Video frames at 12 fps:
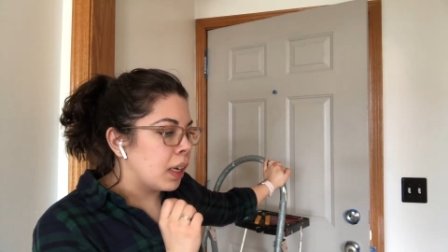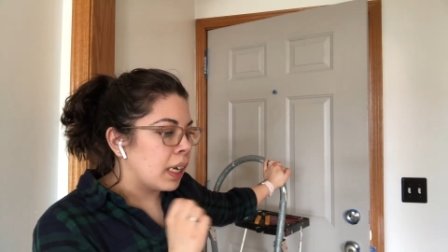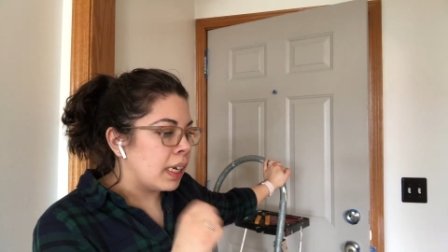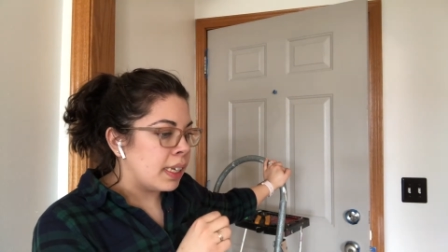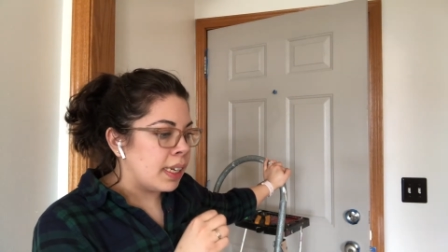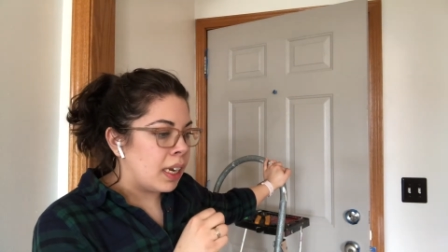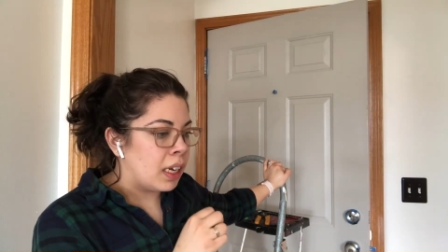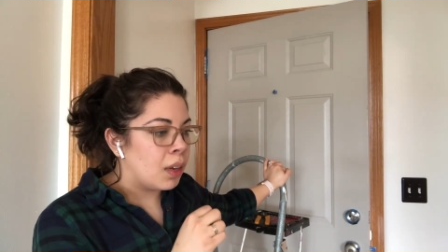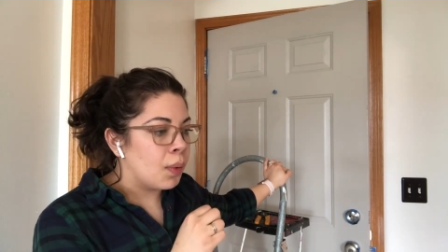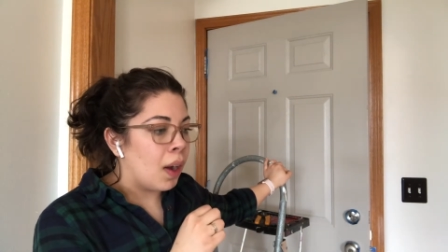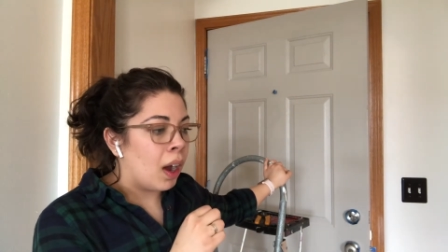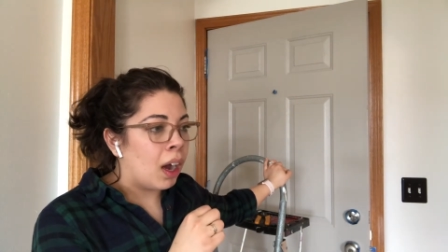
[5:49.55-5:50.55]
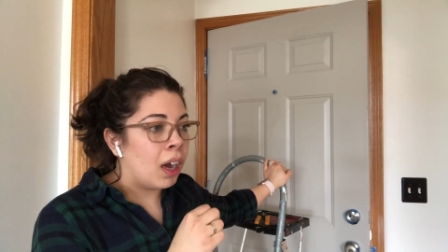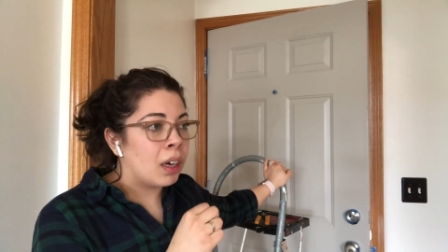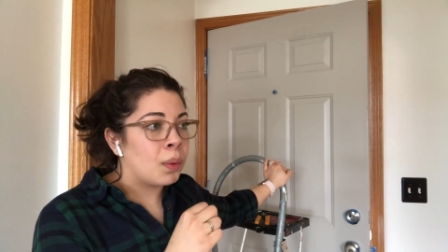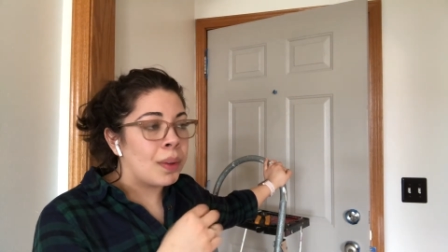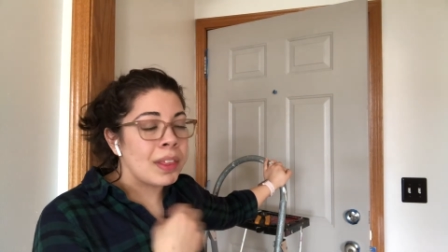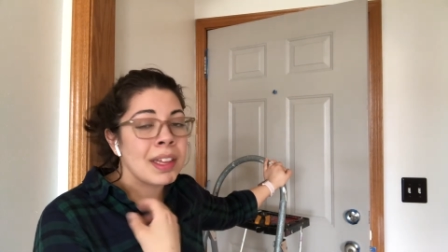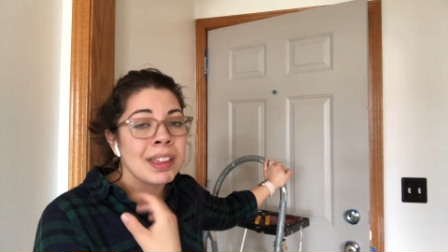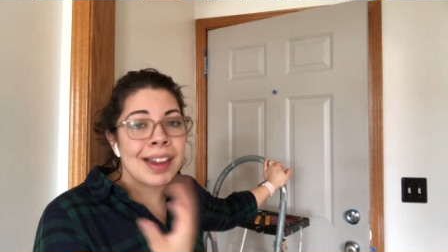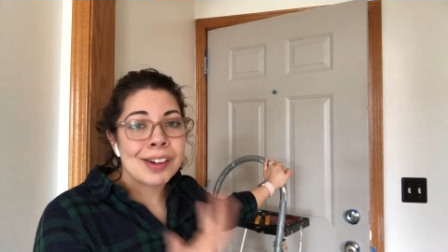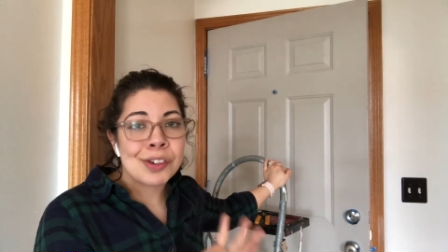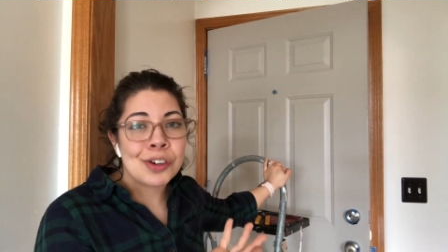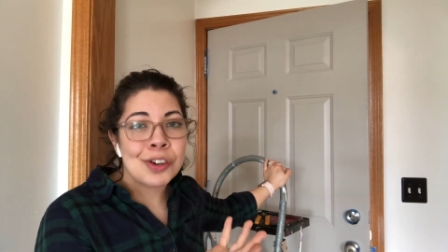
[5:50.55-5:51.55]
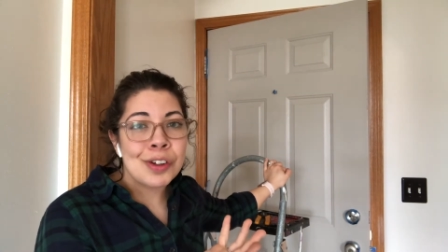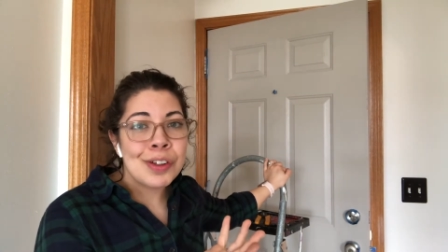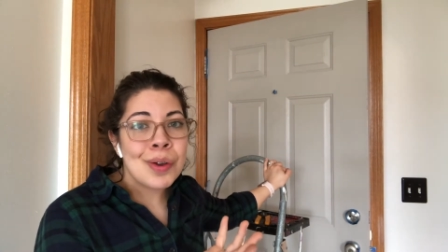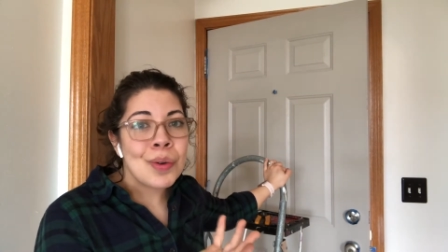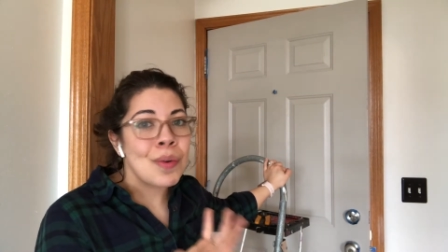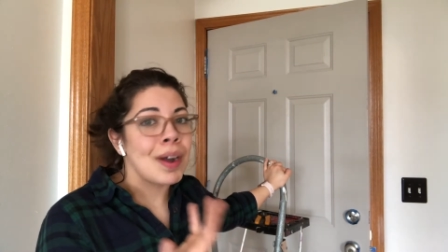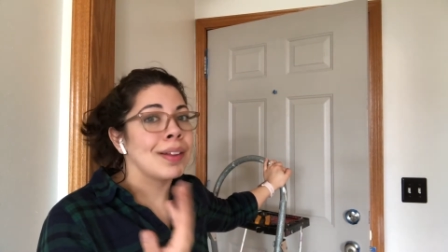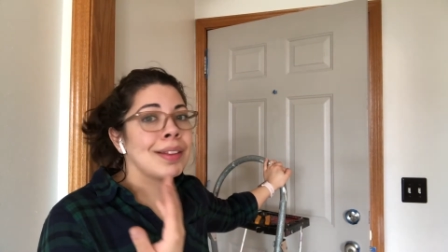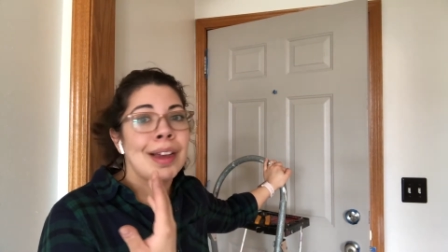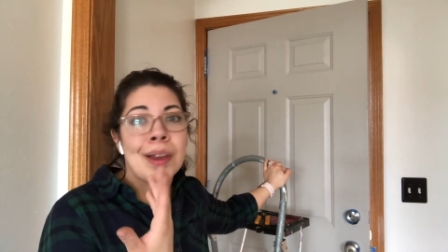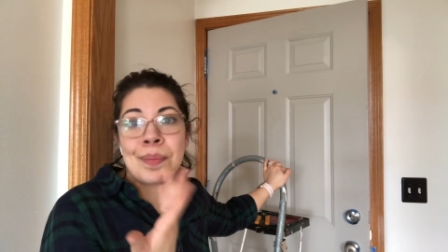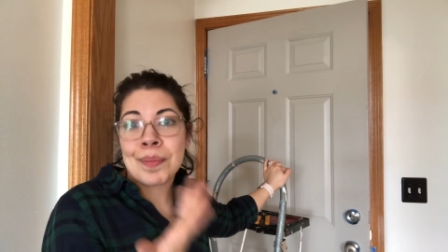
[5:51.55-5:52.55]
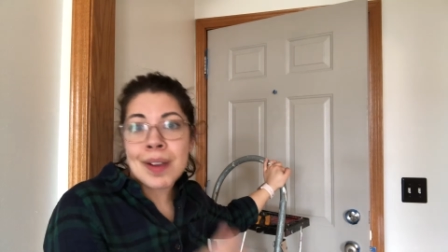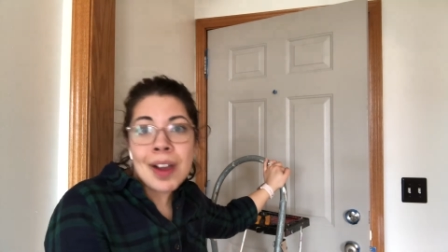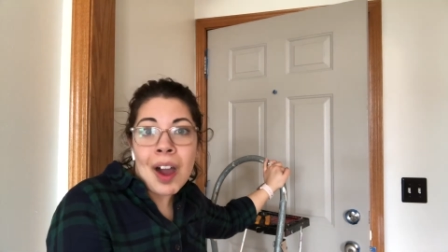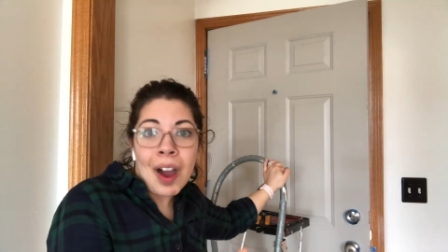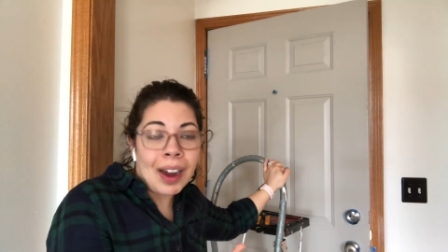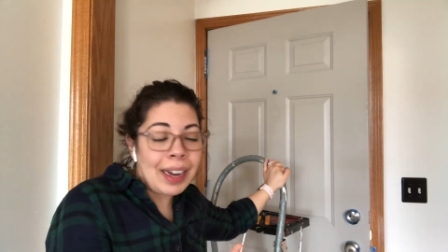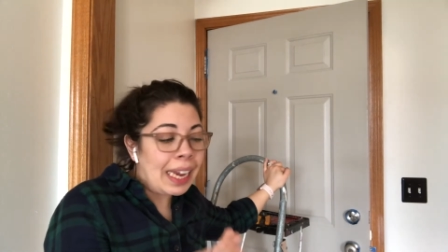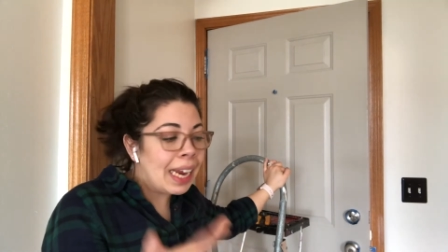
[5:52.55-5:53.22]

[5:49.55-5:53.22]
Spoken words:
continue on with electrical while I'm on it.